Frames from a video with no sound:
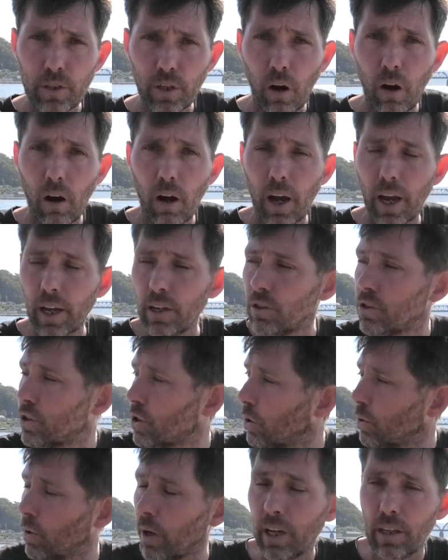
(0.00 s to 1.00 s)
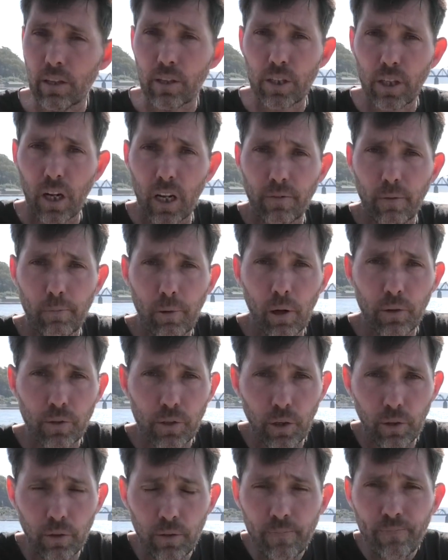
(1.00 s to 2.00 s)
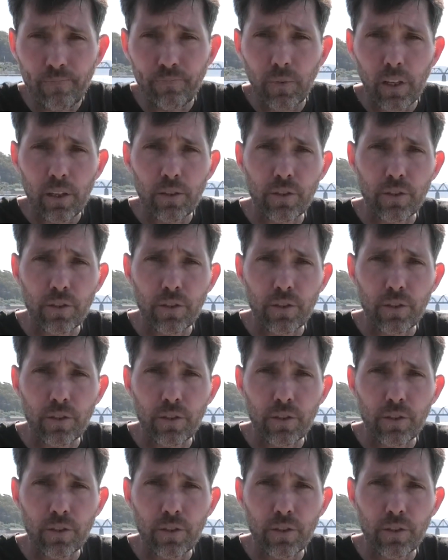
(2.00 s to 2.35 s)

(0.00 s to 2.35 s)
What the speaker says: tied to either side of a pontoon,